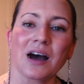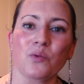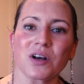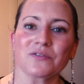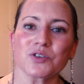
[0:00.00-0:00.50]
uh,
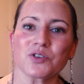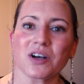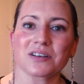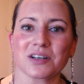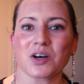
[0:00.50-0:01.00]
what have you
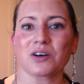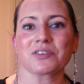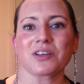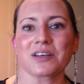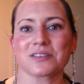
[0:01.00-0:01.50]
tried and how
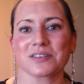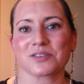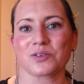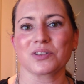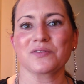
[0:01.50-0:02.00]
have you liked
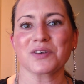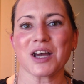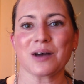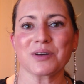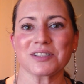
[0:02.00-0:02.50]
it? So leave a
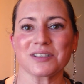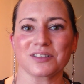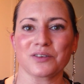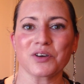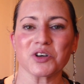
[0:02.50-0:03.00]
comment. I
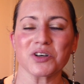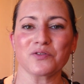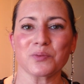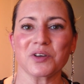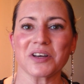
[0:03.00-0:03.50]
love
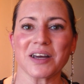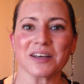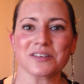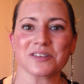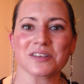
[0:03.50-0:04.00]
hearing from you
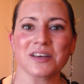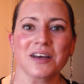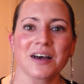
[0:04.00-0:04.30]
guys.